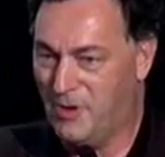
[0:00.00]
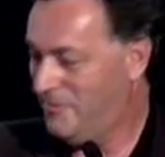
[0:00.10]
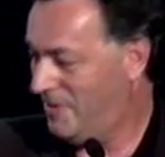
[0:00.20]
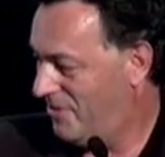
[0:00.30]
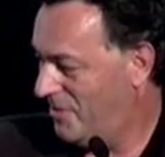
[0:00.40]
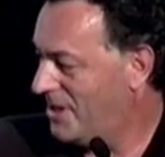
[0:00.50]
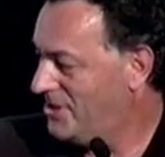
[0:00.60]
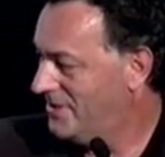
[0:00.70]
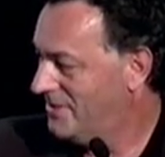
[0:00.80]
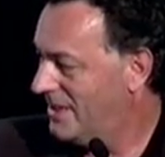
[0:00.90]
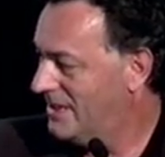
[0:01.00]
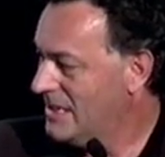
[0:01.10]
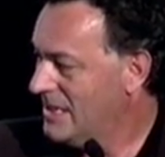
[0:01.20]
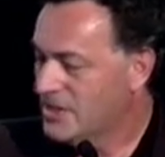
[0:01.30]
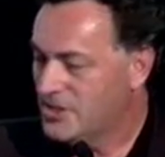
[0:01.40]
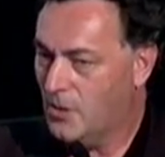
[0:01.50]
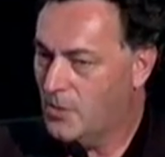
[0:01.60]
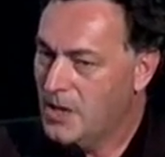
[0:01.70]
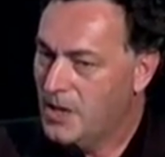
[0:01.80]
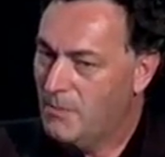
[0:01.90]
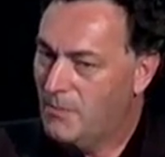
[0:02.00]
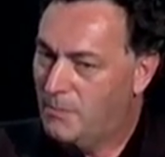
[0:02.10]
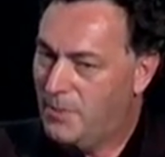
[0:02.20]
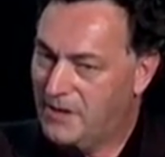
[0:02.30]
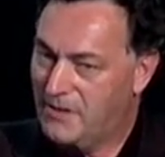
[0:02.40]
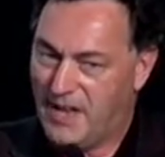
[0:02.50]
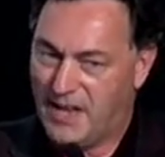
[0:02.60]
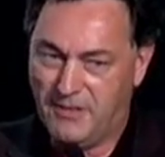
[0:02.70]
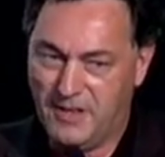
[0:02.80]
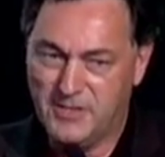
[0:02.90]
of information. Right? So part of that thing is